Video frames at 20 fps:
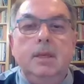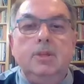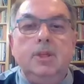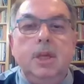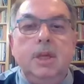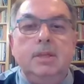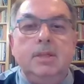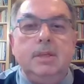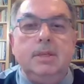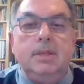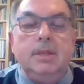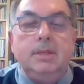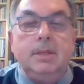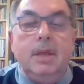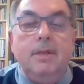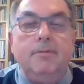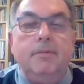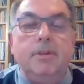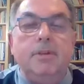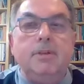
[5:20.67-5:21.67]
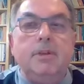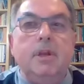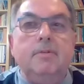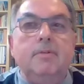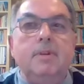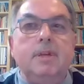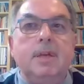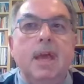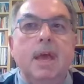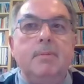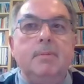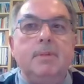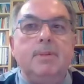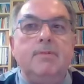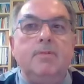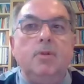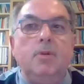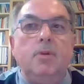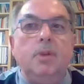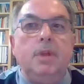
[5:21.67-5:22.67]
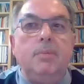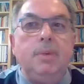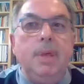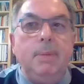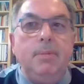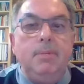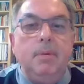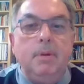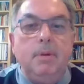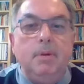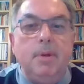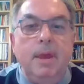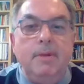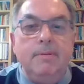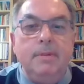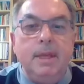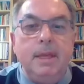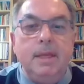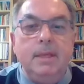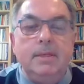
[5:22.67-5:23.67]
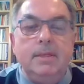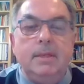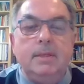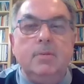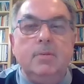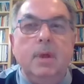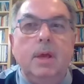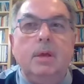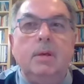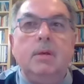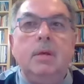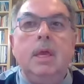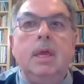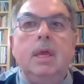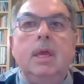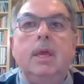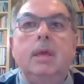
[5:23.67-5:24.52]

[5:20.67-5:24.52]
Jesus, the suffering servant, comes for all the people who have needs as well.